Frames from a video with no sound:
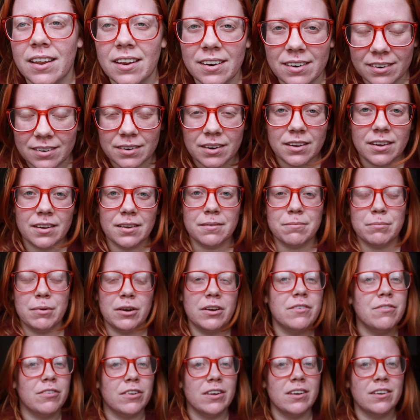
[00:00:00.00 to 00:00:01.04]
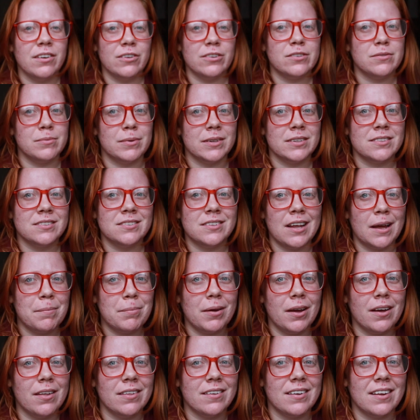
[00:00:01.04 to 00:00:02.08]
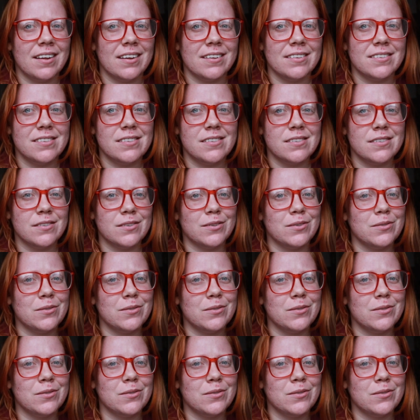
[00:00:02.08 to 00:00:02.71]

and Merry freaking Christmas. Happy holidays.